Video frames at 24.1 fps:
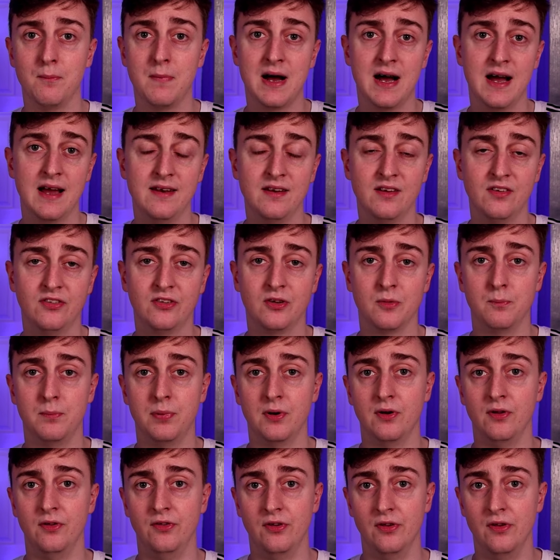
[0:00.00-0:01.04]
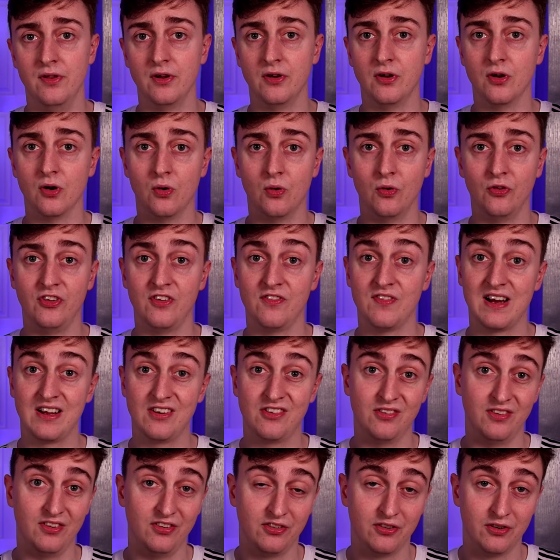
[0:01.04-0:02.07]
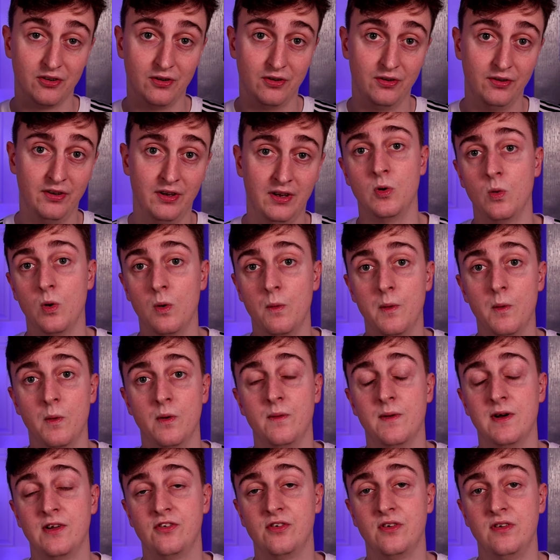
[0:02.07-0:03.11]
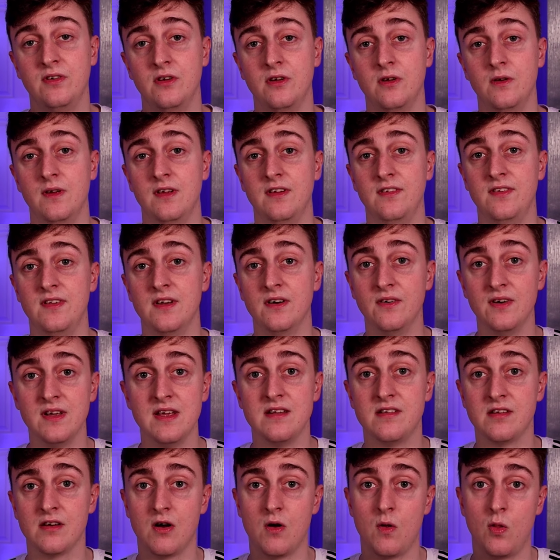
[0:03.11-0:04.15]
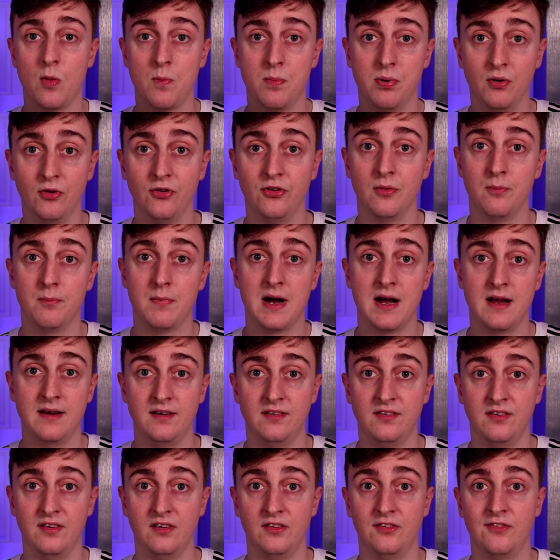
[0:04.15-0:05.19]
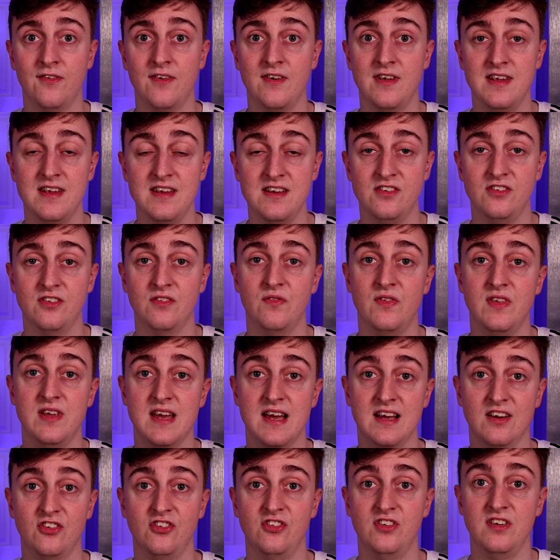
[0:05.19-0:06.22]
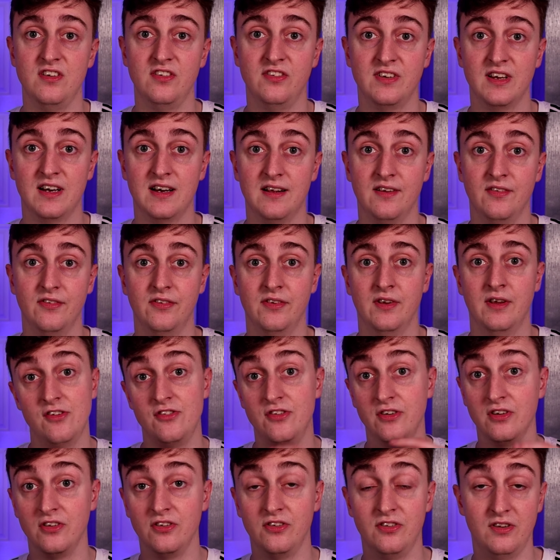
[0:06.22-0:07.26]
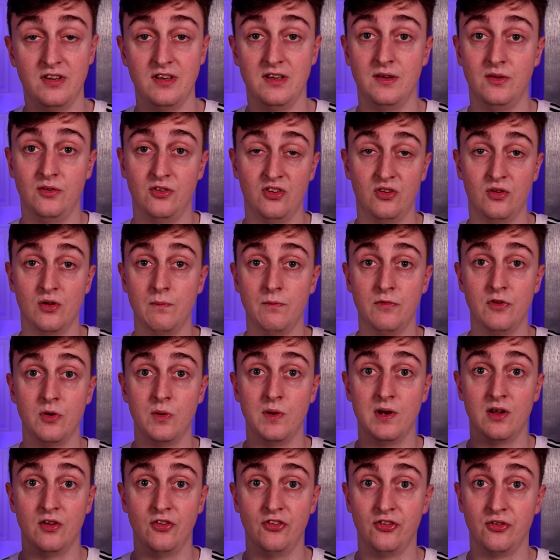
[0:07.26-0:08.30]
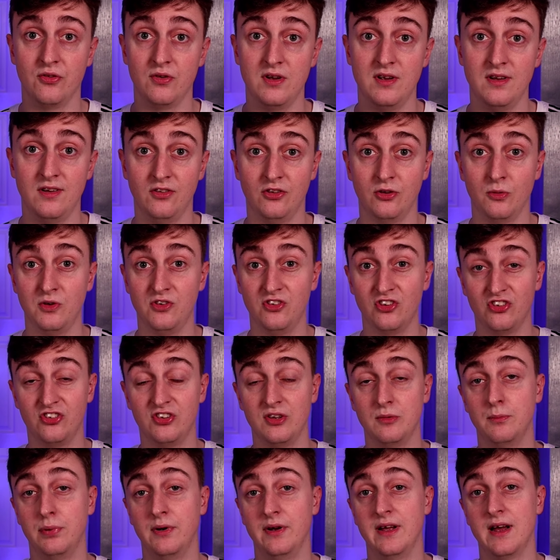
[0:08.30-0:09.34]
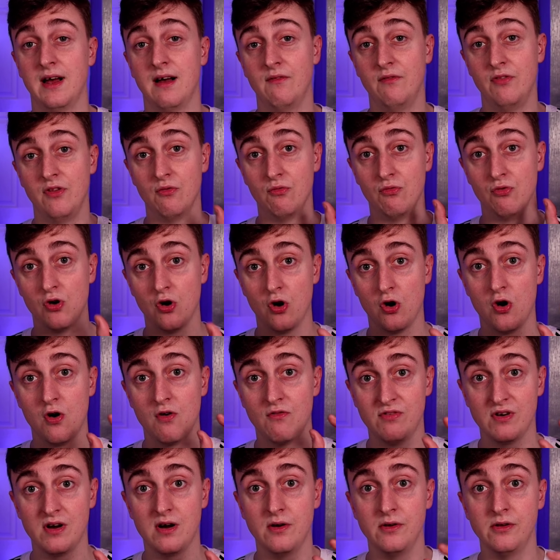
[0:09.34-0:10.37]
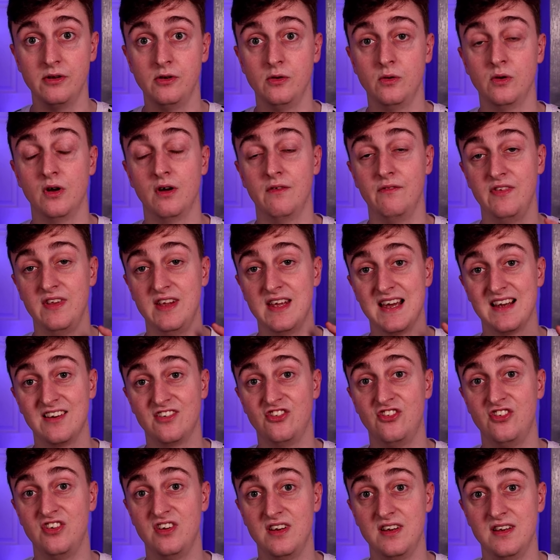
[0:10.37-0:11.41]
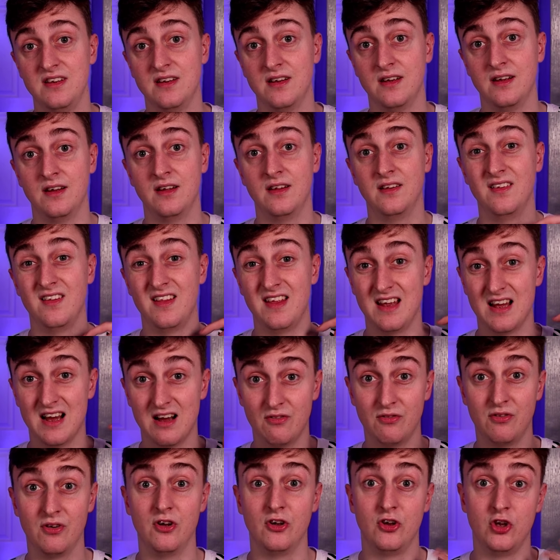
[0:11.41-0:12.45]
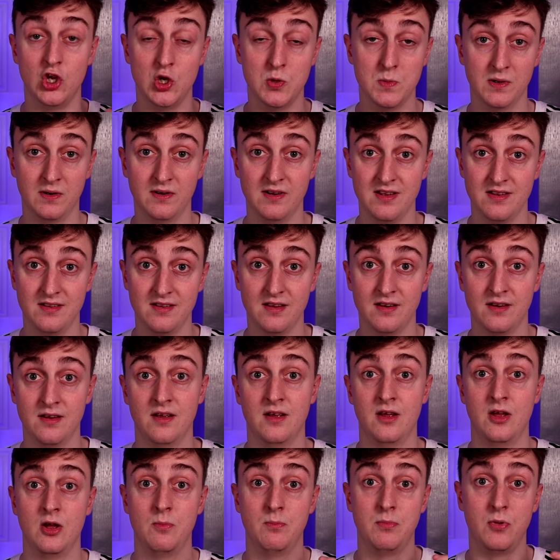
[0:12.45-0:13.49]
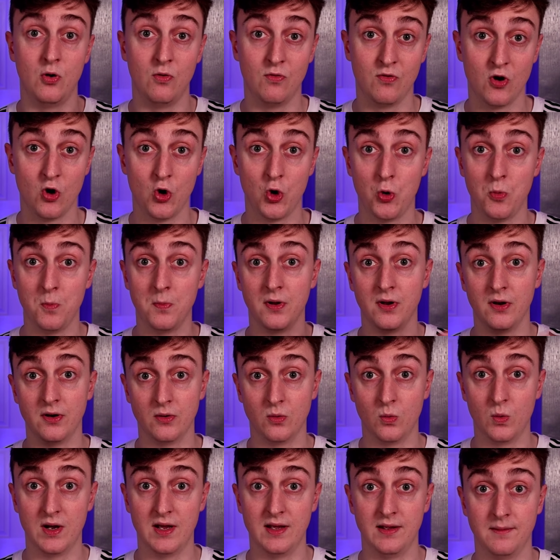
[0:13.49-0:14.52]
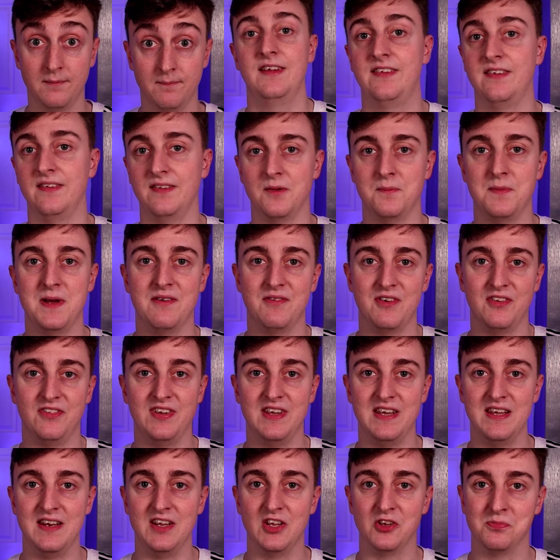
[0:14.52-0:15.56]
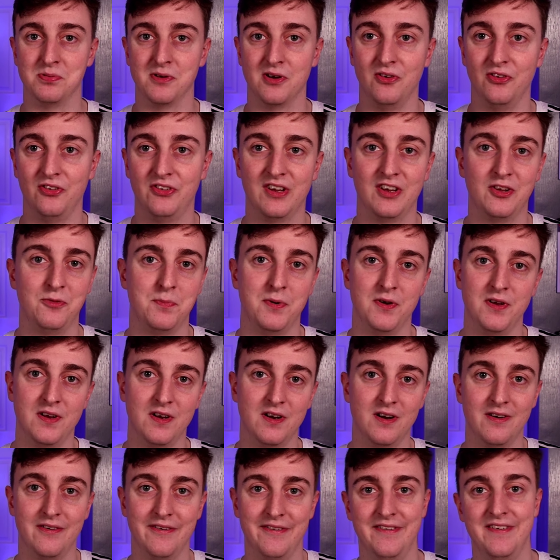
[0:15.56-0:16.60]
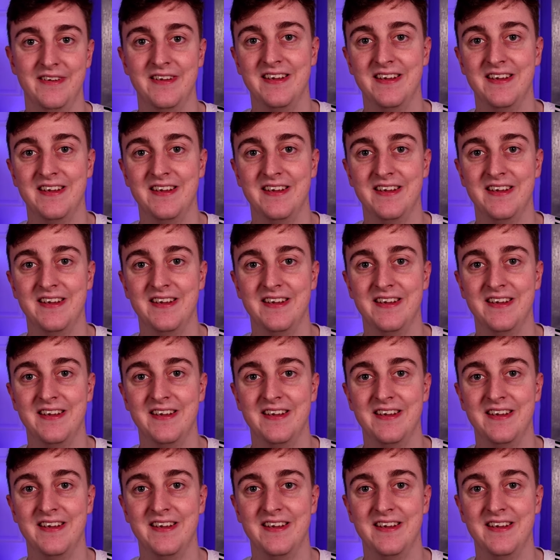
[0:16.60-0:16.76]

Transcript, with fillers: and minus compared to the goals they've actually scored. But what we want to actually do is delete all the plus and minuses for each of the XG stats, as you can see, which is I'm doing on screen. So we just simply have the raw value of the XG they have accumulated both home and away. This is a bit of a tedious process, but you know,